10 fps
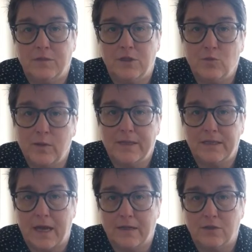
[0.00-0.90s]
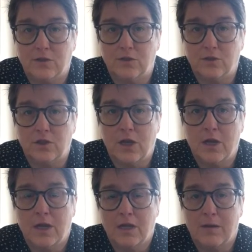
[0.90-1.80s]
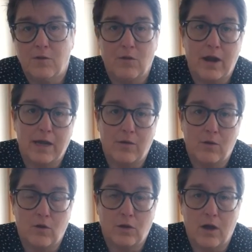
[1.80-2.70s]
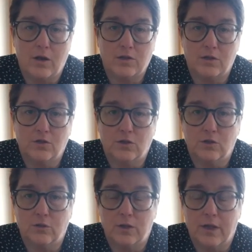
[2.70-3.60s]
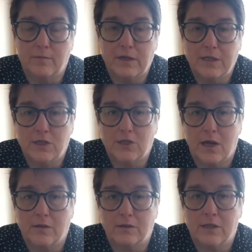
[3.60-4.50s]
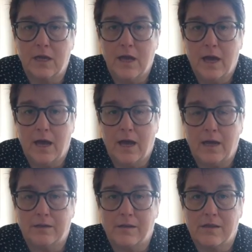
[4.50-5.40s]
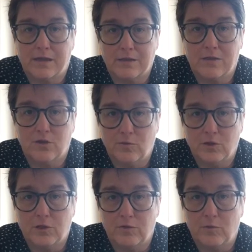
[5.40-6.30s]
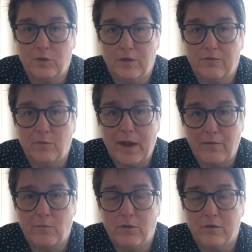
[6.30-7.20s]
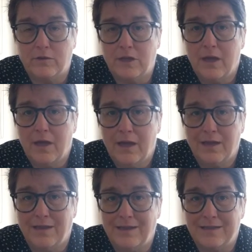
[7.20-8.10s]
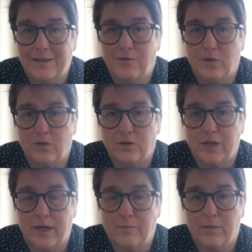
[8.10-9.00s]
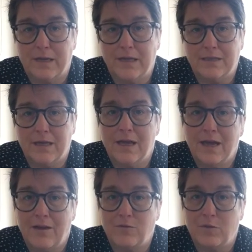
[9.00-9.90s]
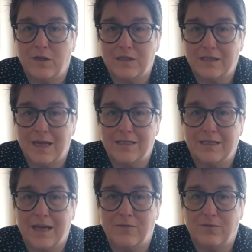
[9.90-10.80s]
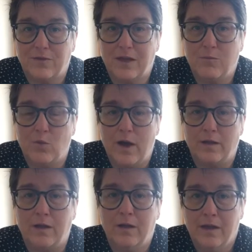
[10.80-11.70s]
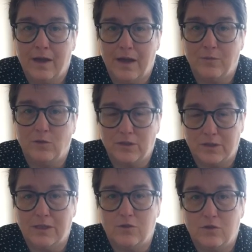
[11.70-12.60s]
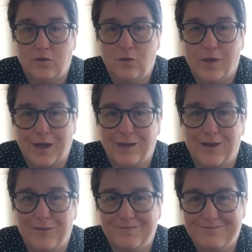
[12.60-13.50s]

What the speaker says: Do please get in touch. Keep your eye out on our social media channels. And thanks so much, everybody, for bearing with us in this difficult time. Please, everybody, stay safe, keep well, and we'll see you soon. Thank you.